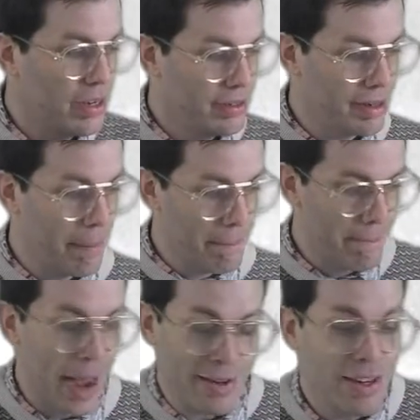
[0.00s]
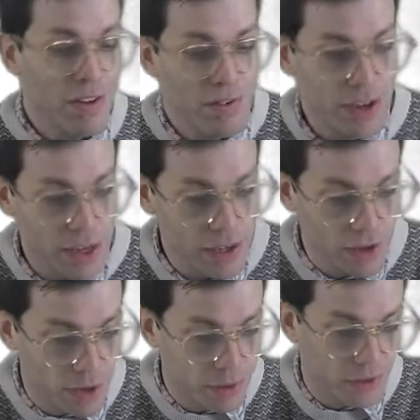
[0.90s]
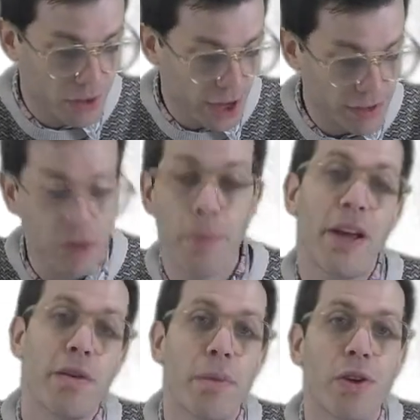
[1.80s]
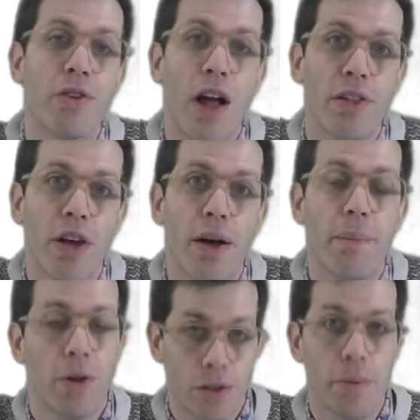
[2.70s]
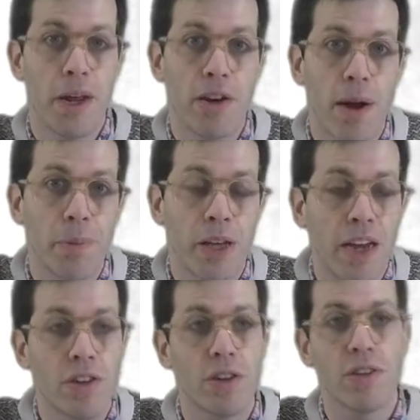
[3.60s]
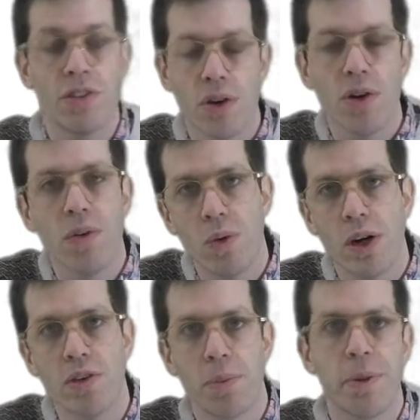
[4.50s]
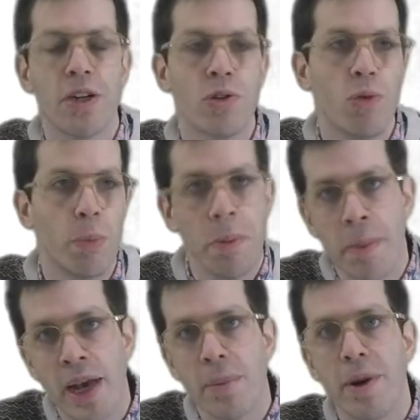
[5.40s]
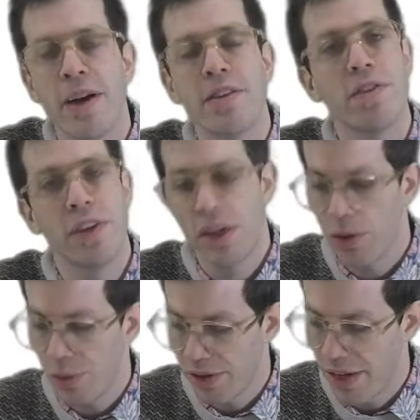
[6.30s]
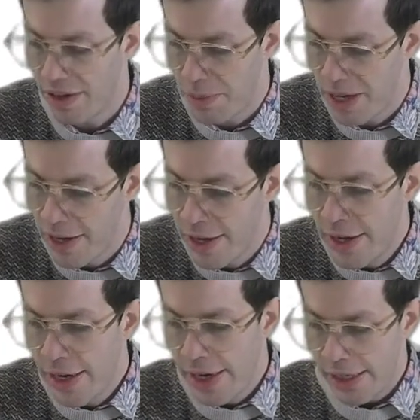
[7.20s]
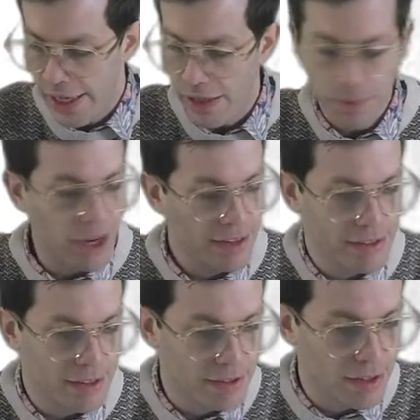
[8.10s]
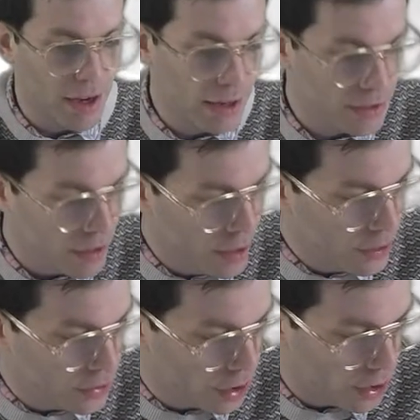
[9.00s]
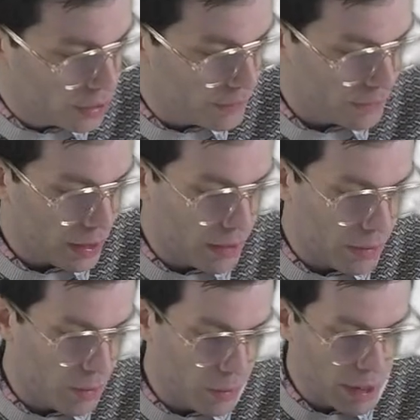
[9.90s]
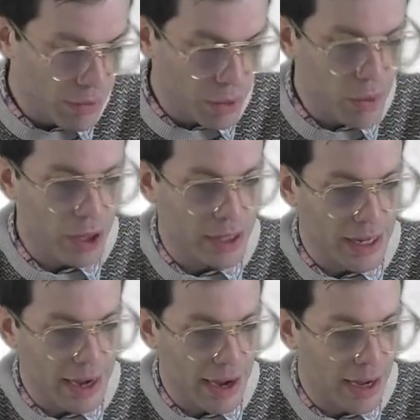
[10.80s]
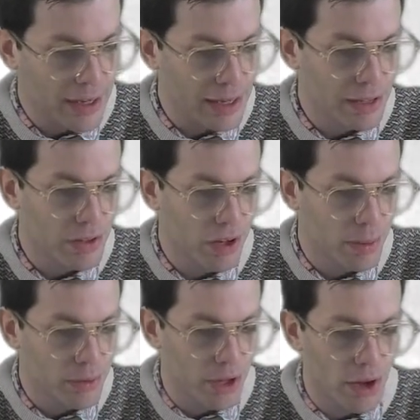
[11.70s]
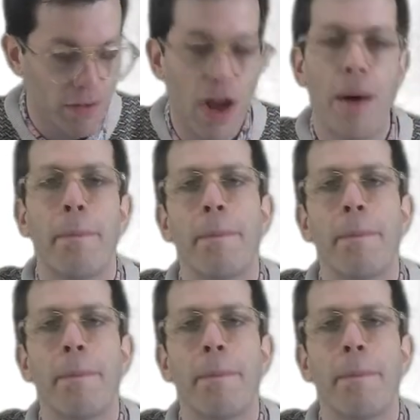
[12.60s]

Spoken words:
is massive in terms of size compared to most other multimedia applications. So whereas a picture will be megabytes, a video will tend to be gigabytes in size. So when we work it out in terms of